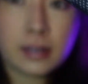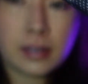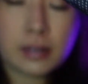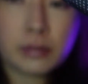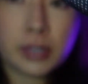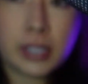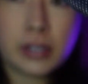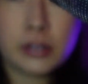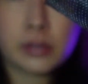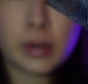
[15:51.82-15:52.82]
it really
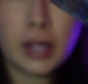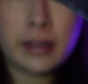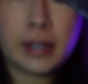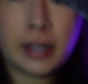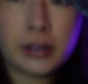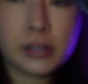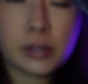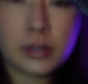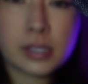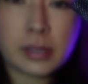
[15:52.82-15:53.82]
goes well. And then I also
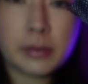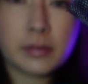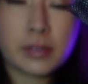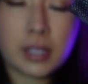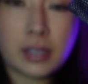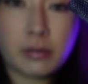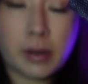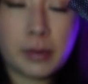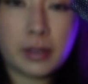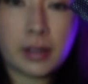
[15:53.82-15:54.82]
used some of the
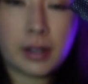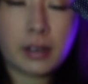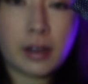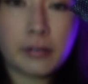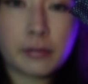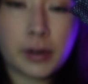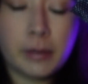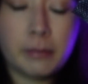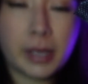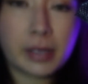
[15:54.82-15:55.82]
ribbon that I got
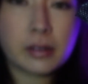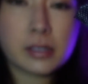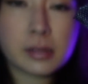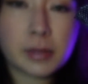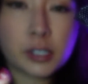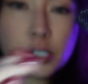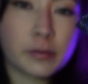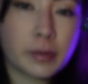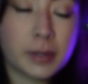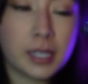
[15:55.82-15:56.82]
from Michael's. I'm not sure
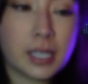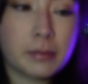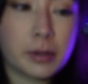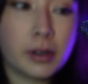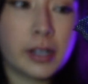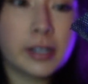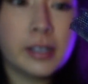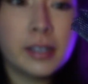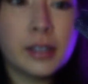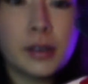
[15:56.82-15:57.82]
if I'm going to keep it on,
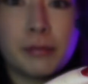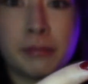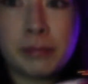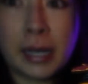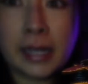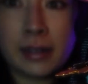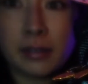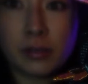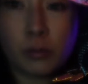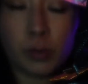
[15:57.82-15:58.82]
but
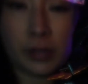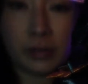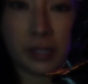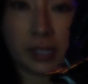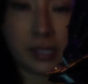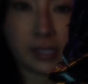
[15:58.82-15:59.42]
one of the nice